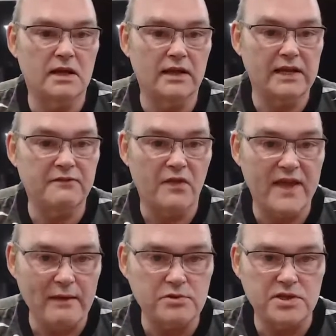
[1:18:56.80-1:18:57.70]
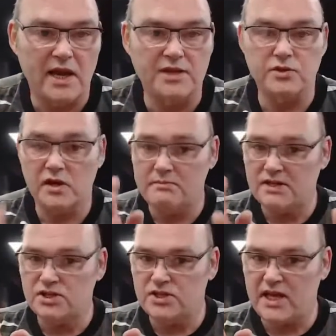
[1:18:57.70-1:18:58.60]
leaf on the outside. So you
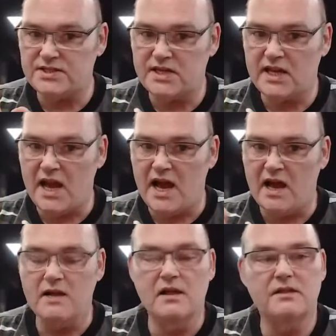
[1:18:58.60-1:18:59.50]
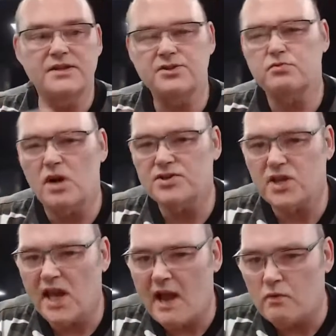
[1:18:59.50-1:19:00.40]
imagine that cigar. This is what a
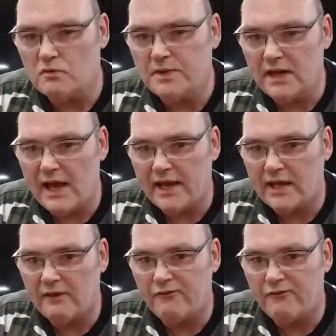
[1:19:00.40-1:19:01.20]
cigar would be like